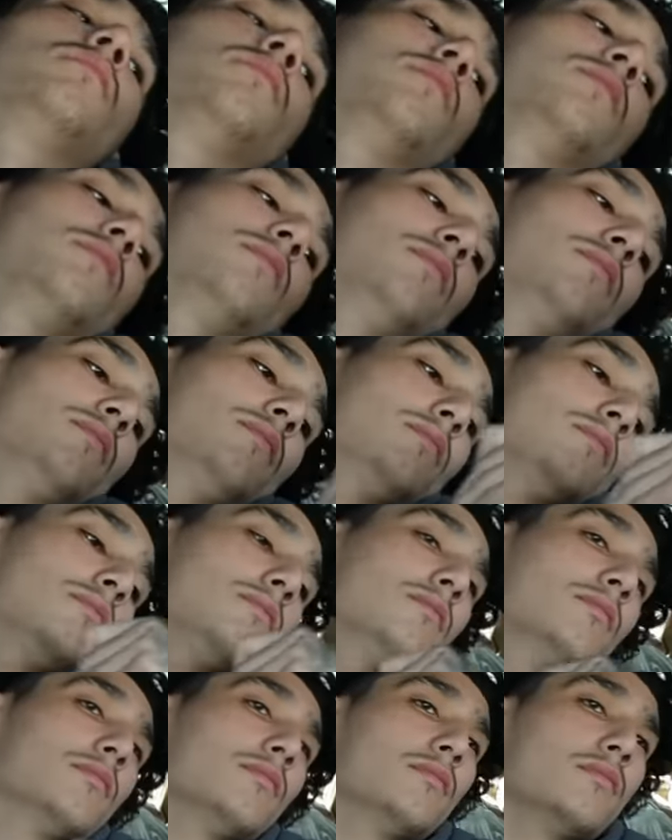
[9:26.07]

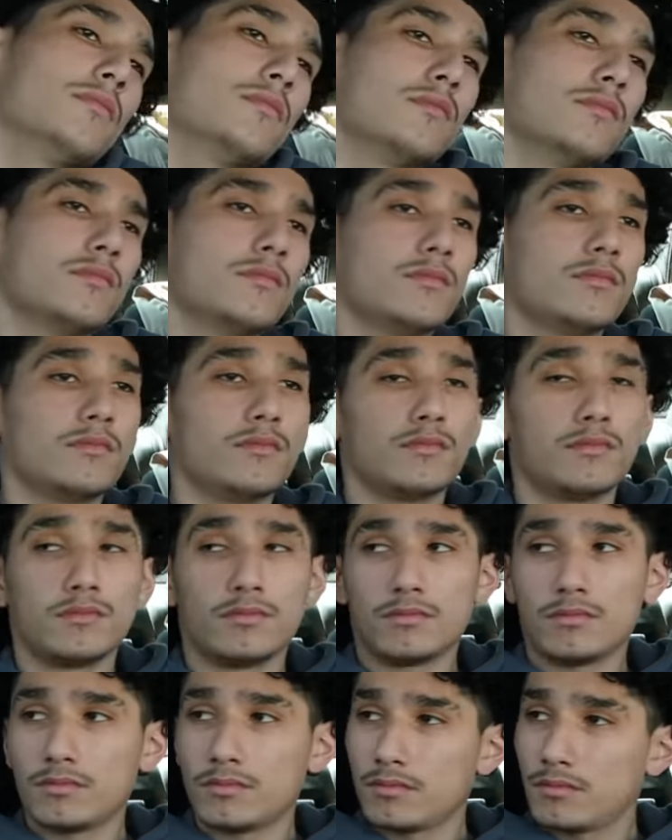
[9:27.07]

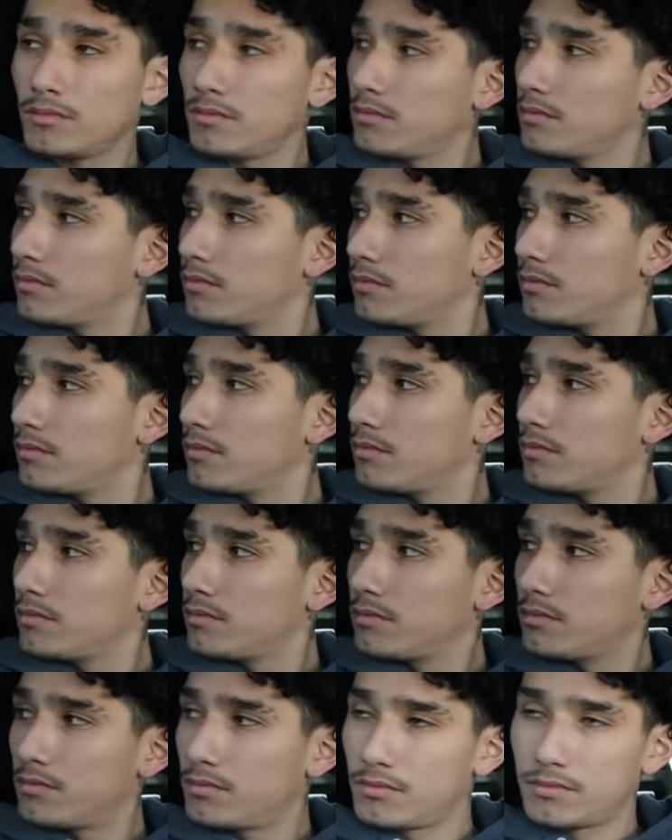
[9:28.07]

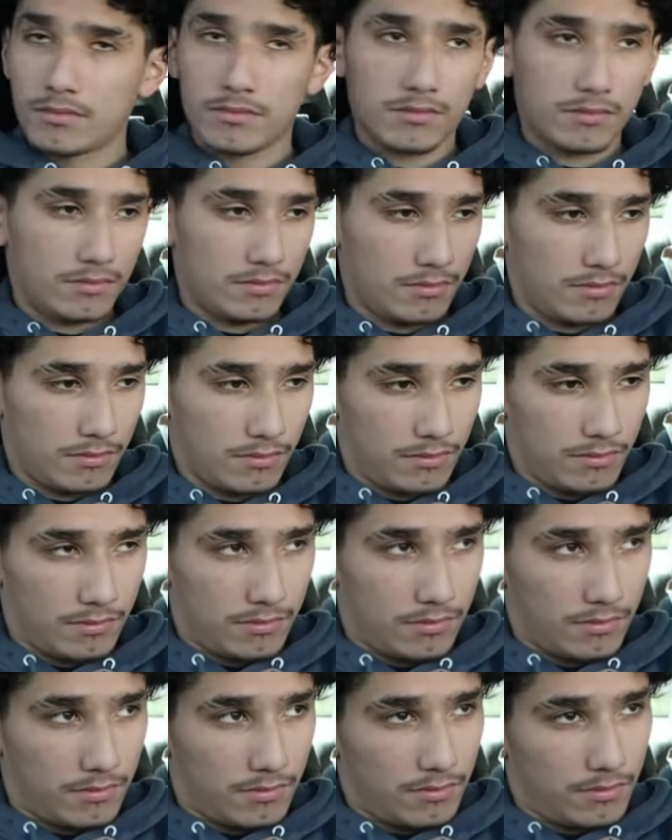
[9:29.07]

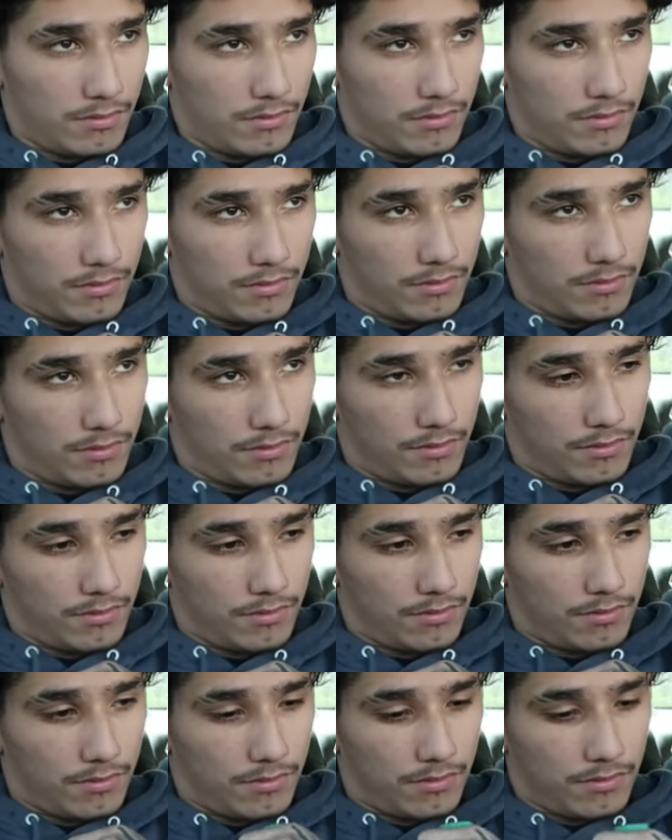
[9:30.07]

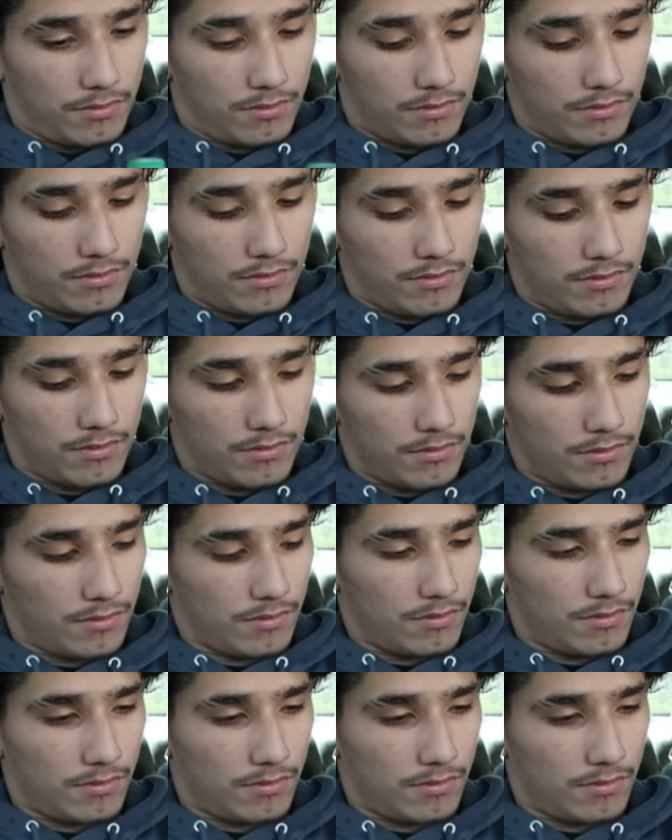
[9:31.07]
This person isn't speaking.